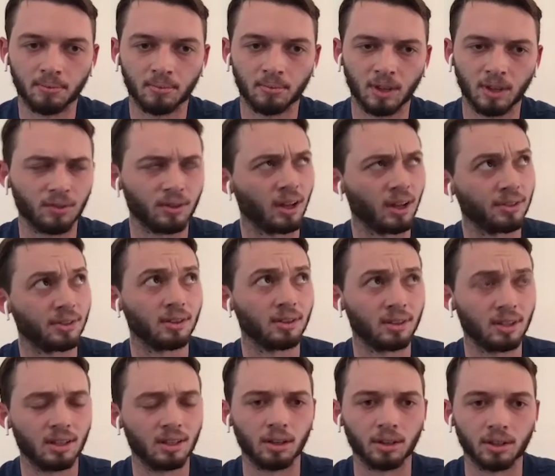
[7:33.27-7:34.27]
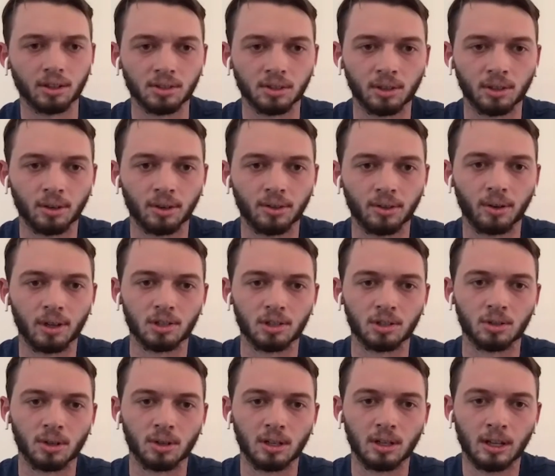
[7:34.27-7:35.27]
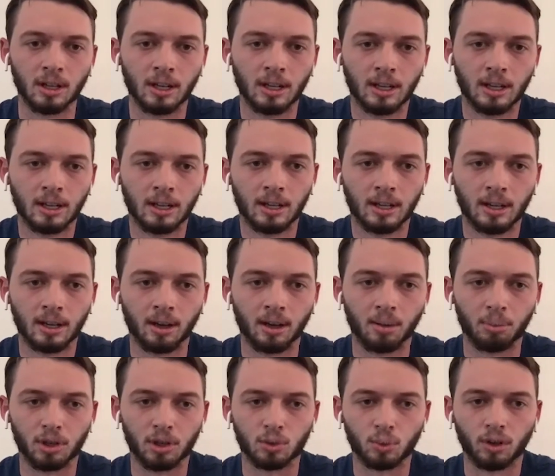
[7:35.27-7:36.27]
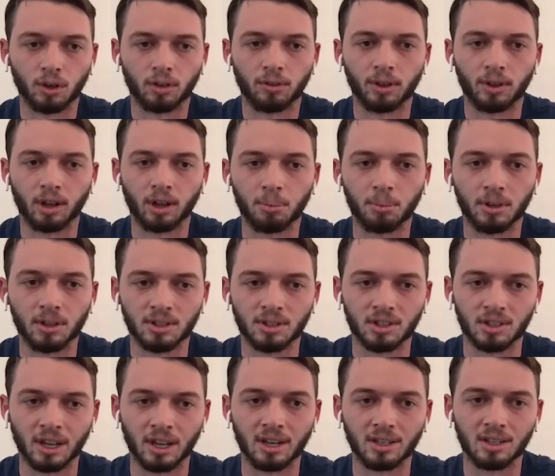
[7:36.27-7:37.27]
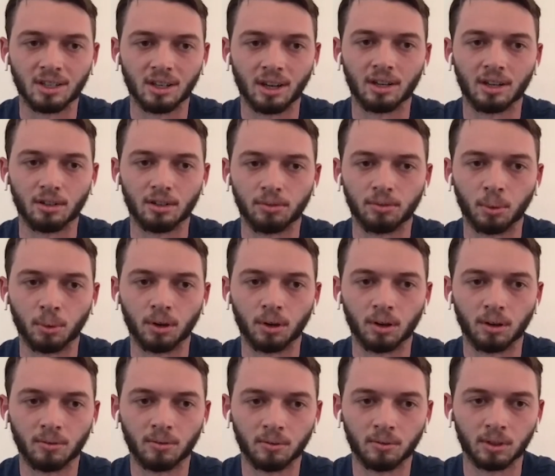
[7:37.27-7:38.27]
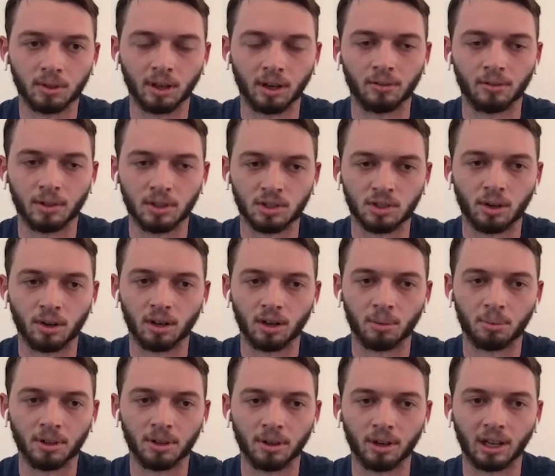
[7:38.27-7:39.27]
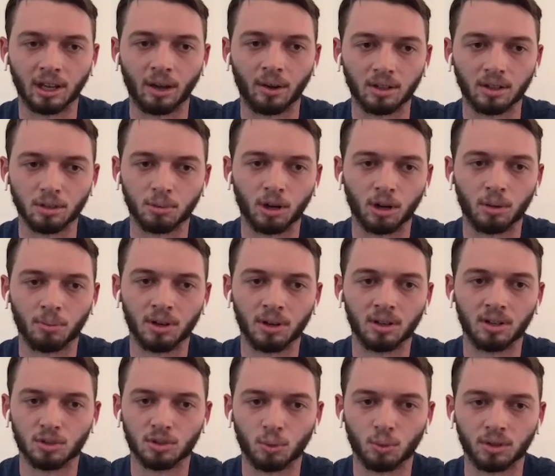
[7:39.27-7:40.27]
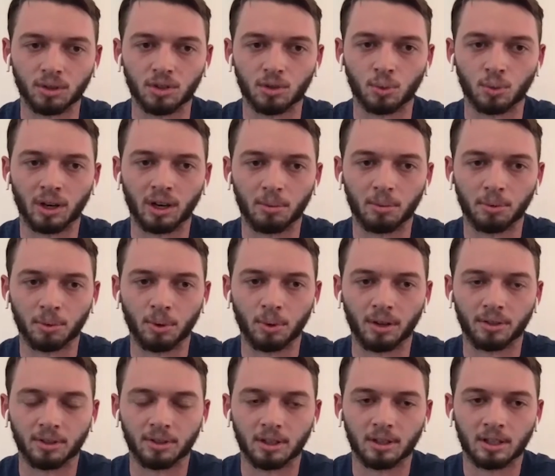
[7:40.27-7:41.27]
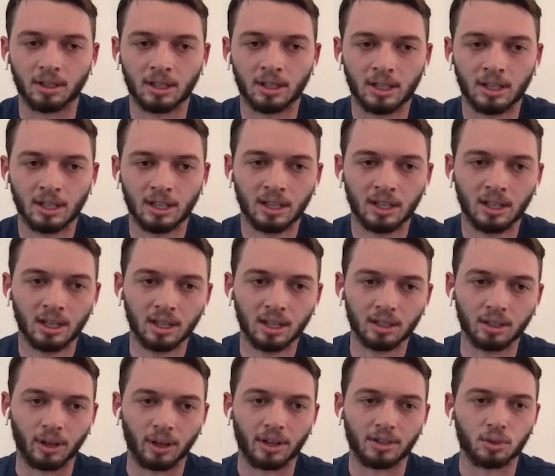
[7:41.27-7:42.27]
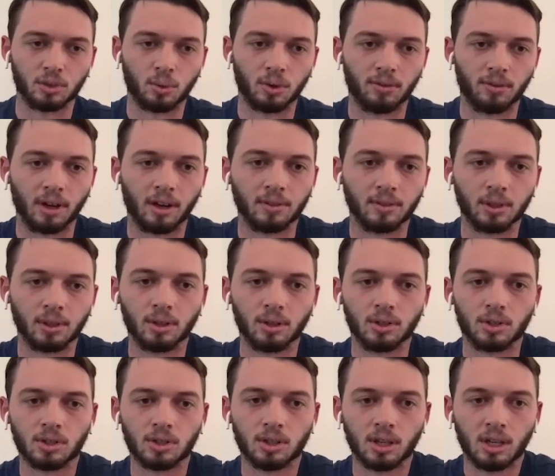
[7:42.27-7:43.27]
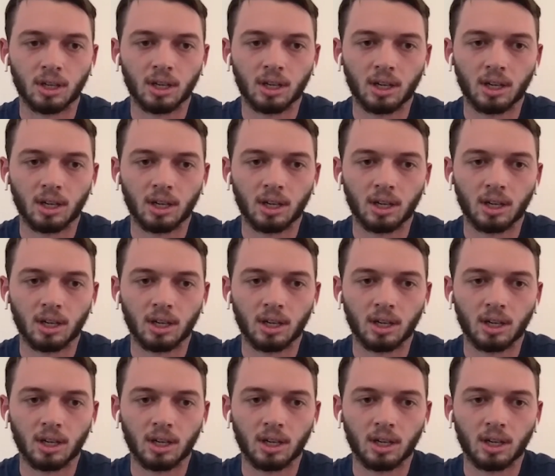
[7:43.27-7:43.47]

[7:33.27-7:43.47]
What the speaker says: if not the youngest leader in their history. But he's worked for the company since 1994. He started up in their accounting department and has worked his way up throughout the last 25 years.